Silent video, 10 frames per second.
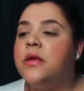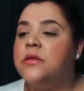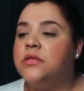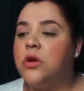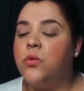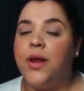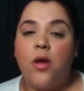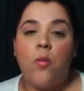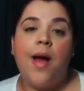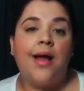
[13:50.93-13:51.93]
So when I
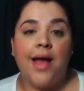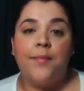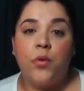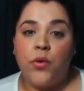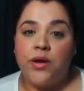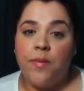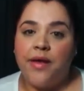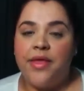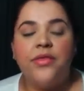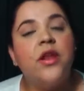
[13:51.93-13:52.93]
go back, I'm going to
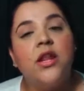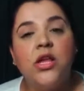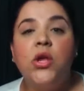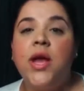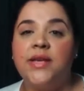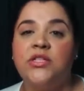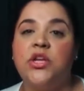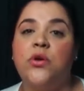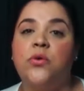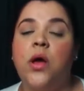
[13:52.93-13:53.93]
buy them. Then I'll let you guys
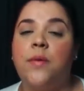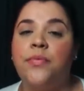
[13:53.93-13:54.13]
know.